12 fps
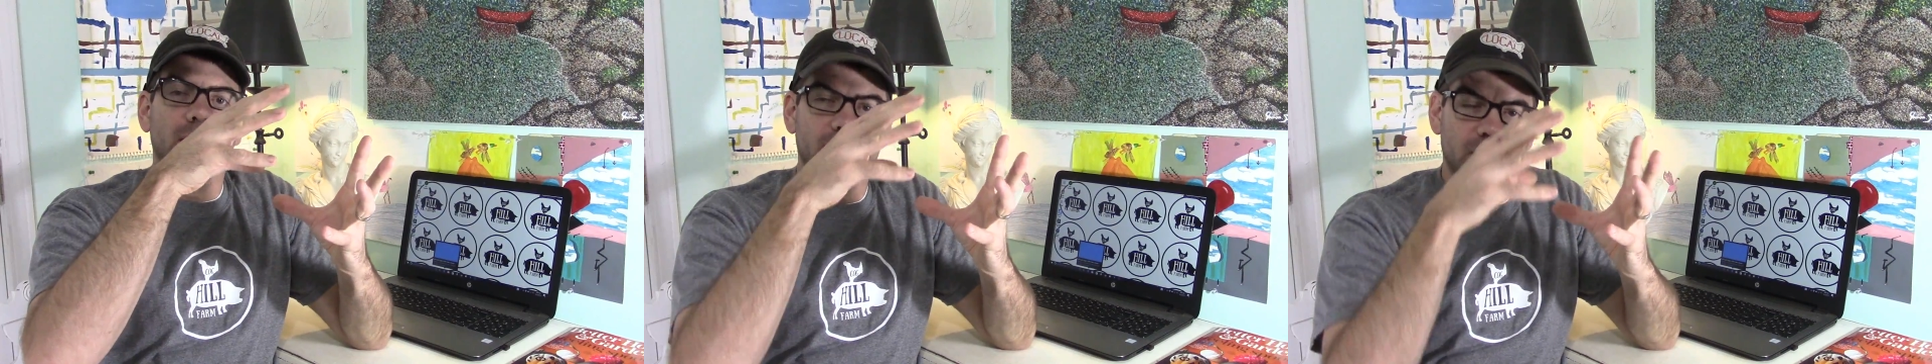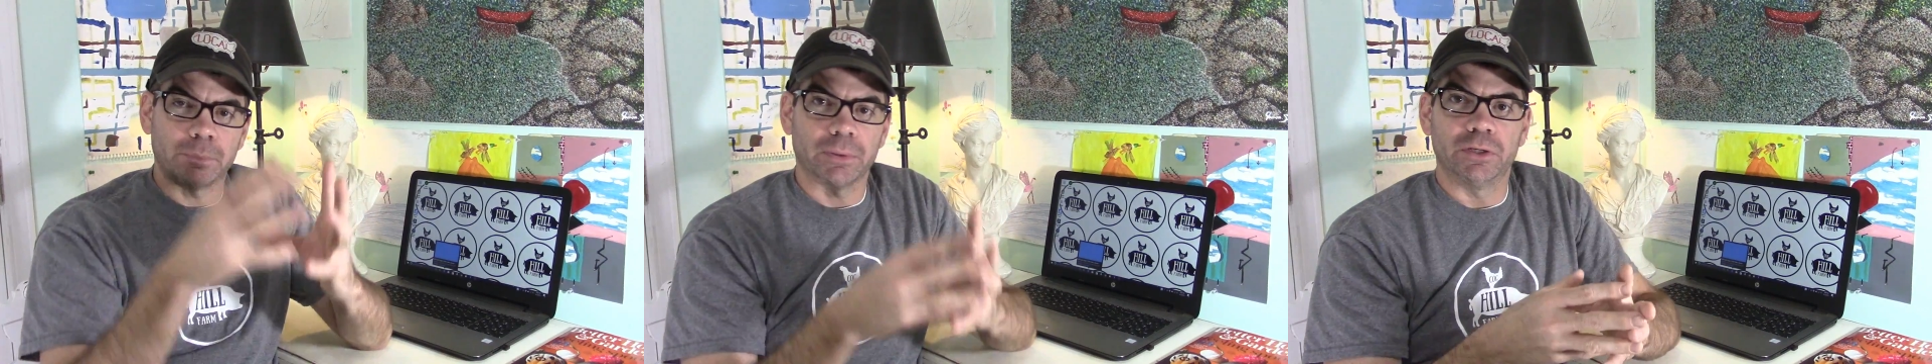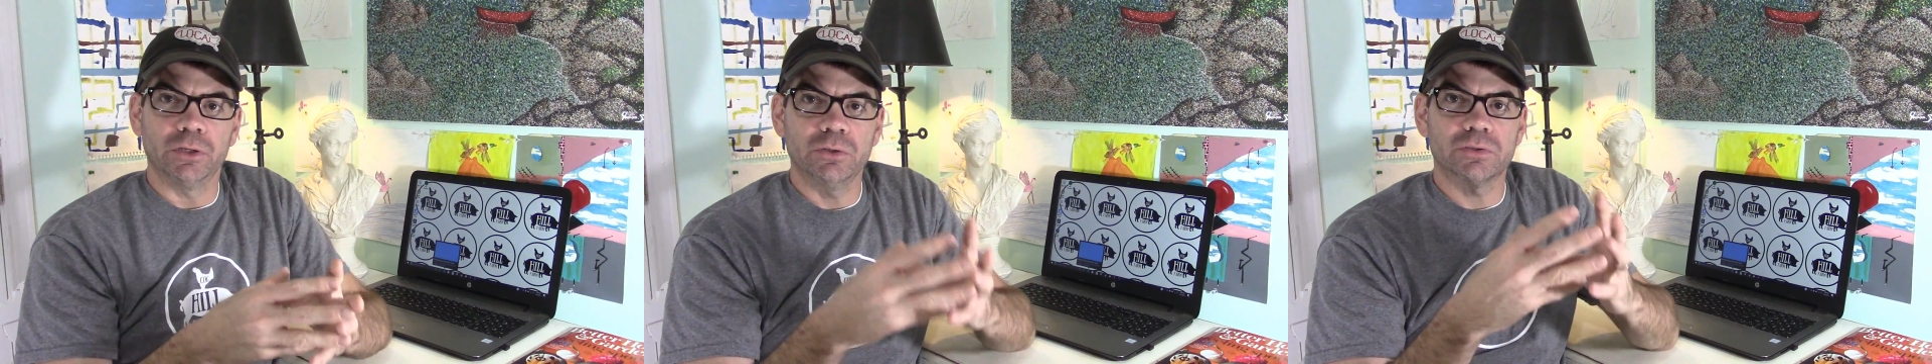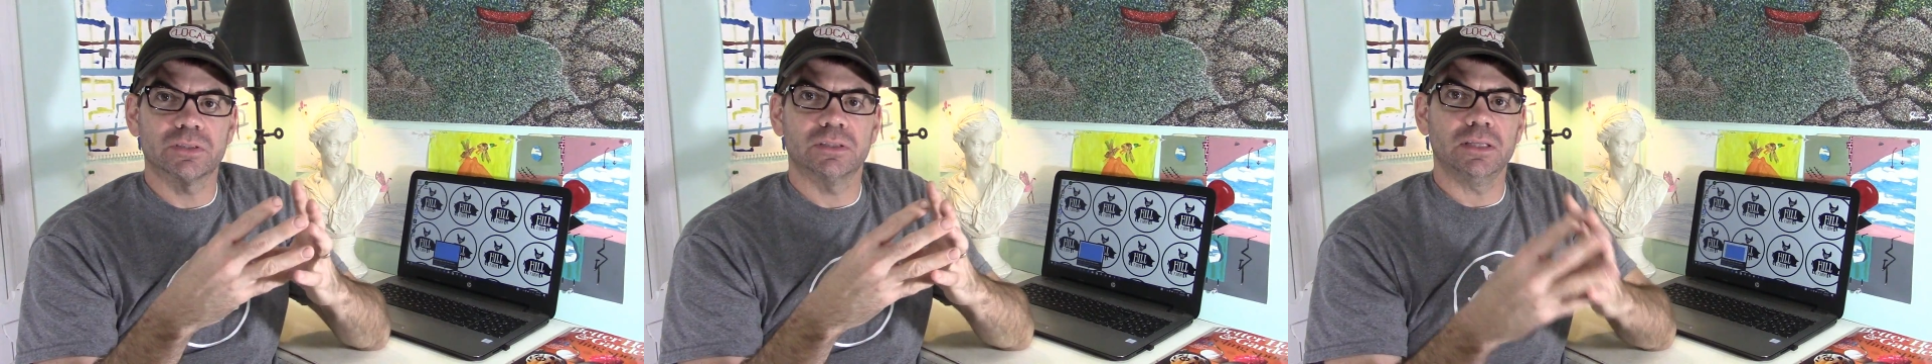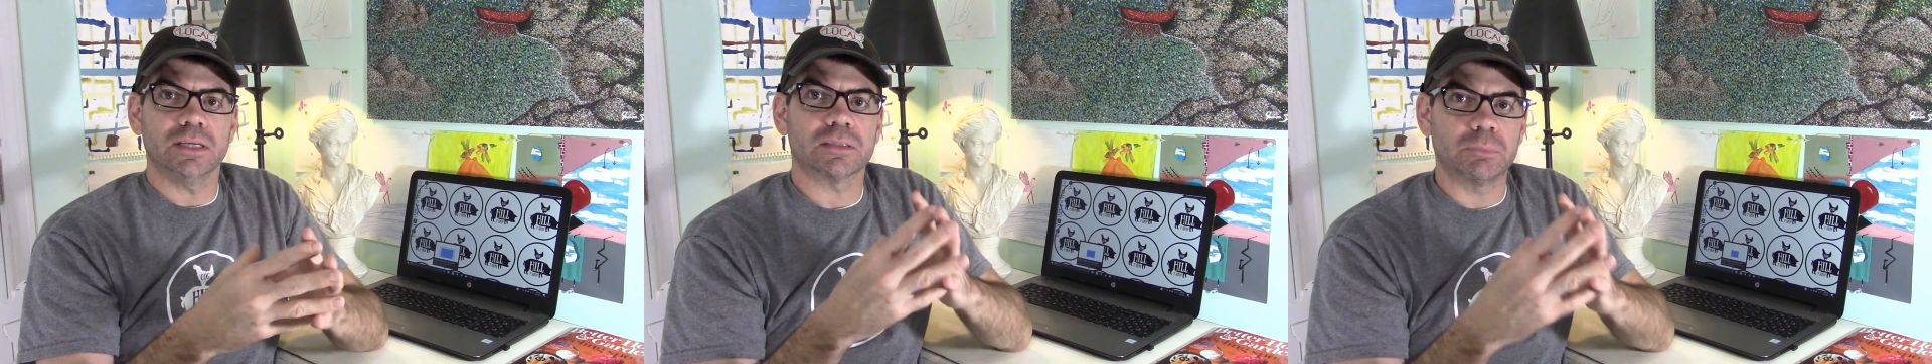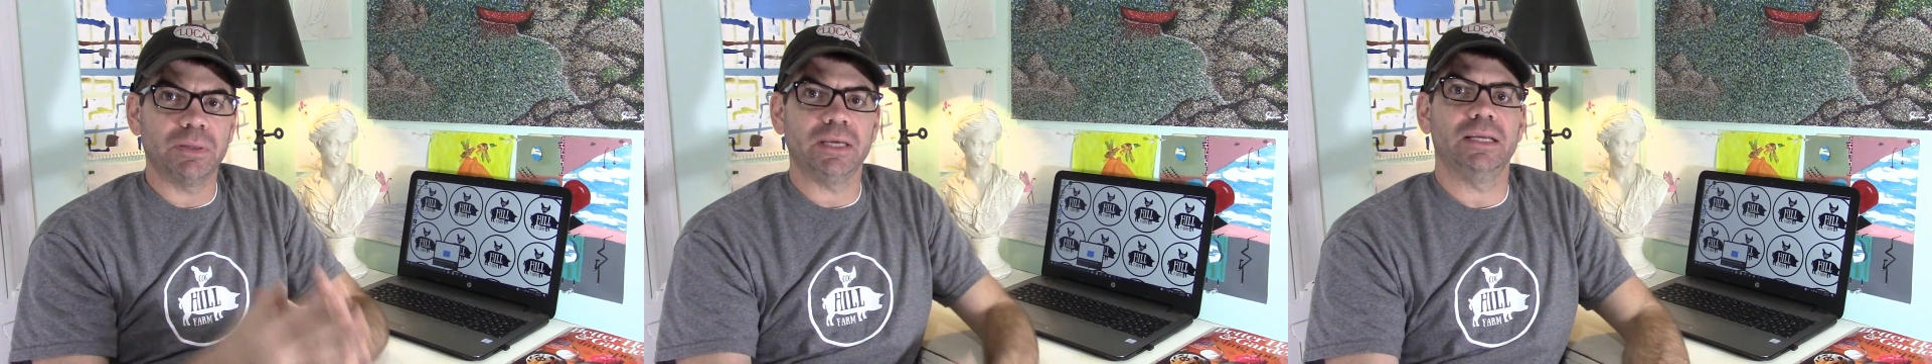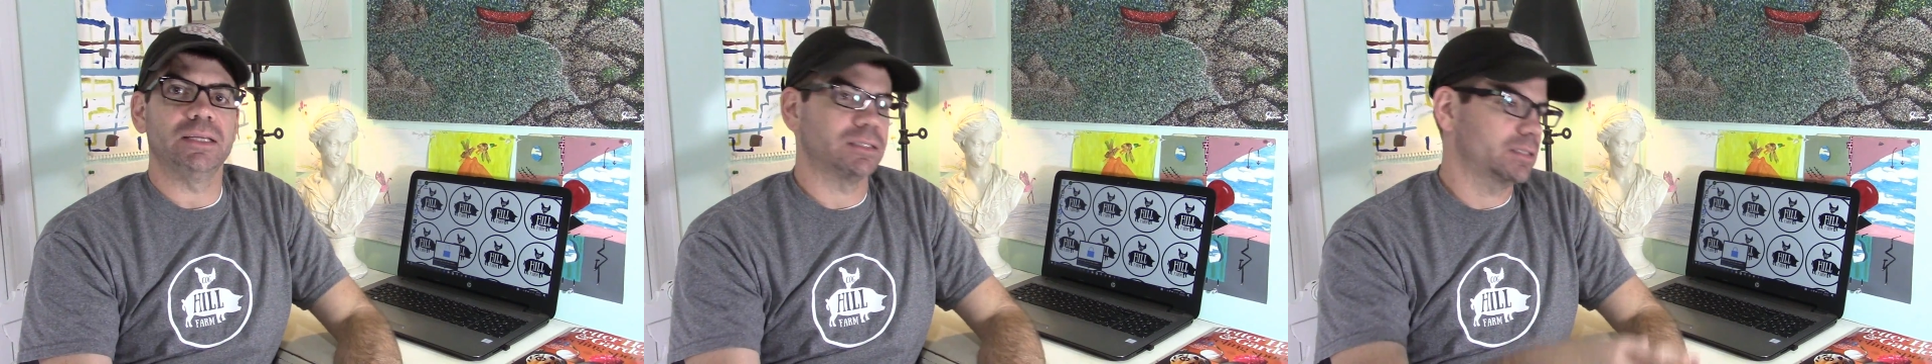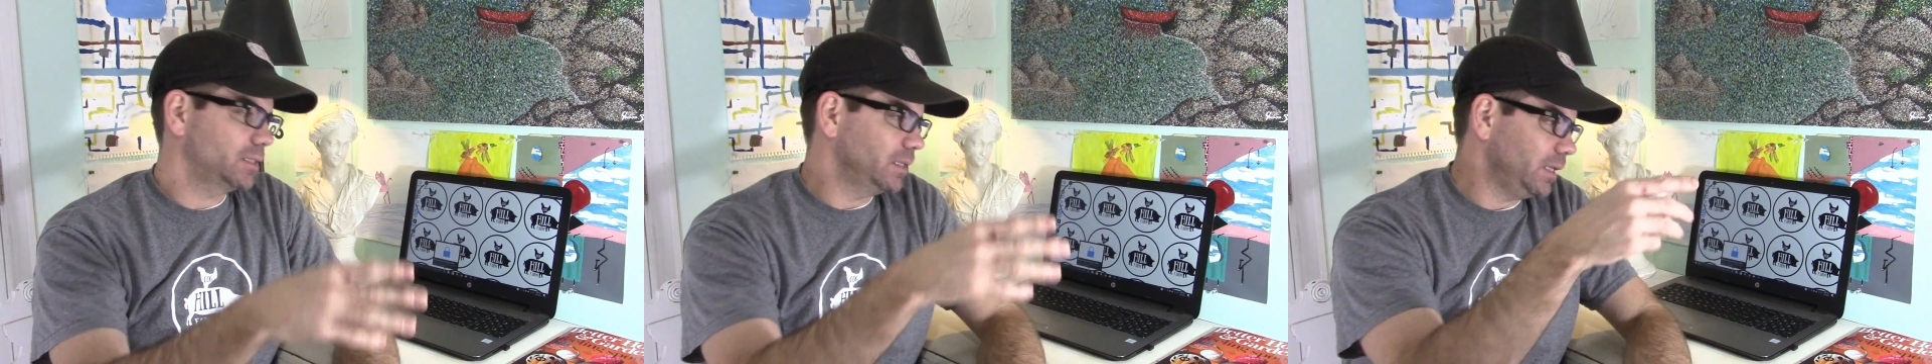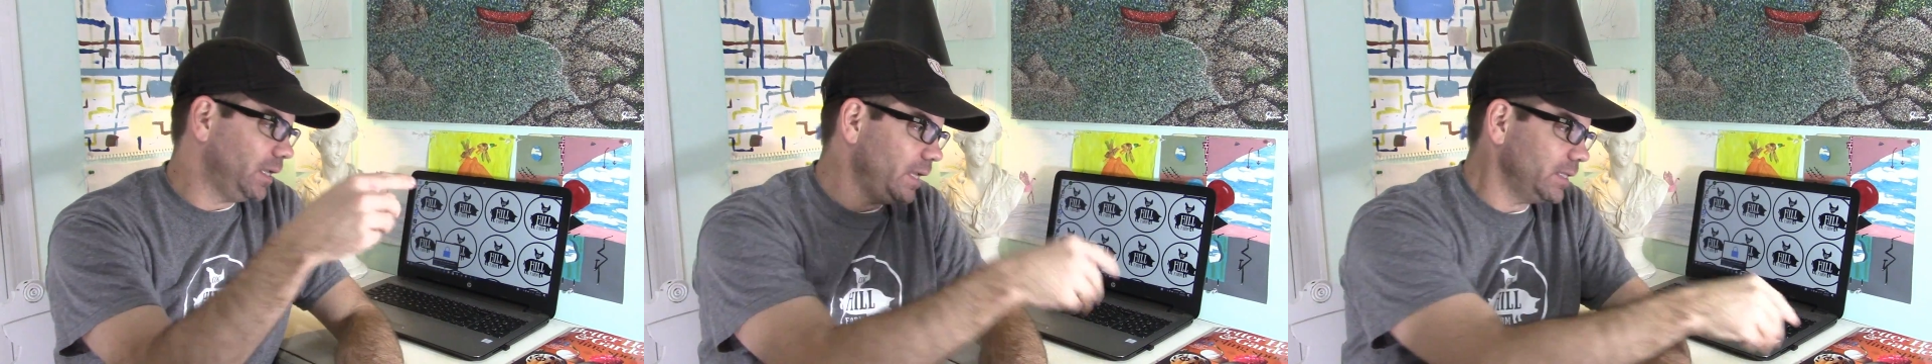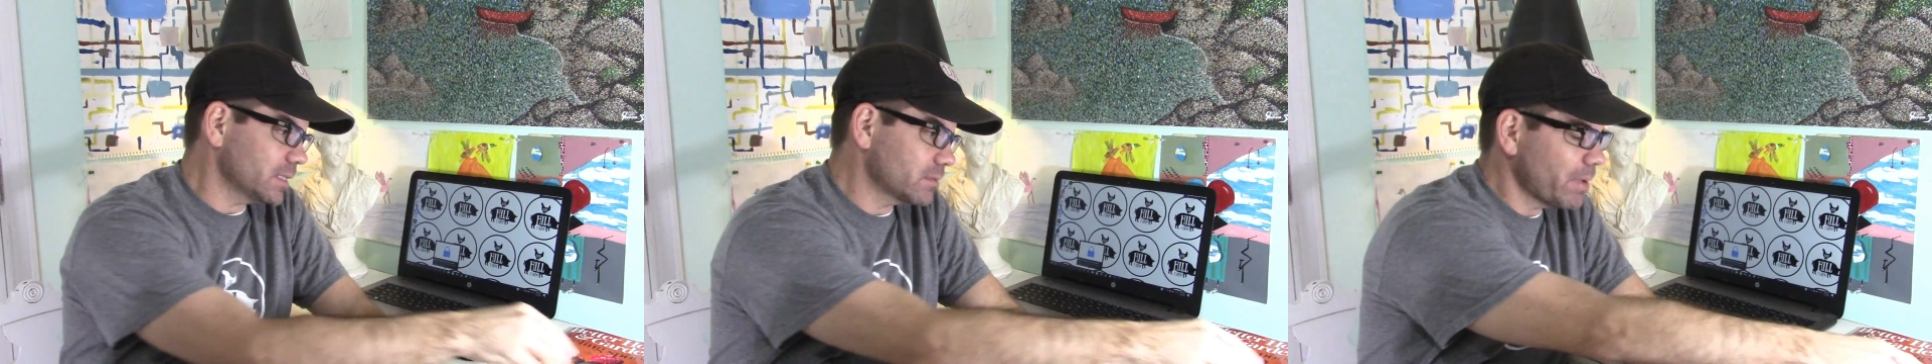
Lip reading: to produce this piece in this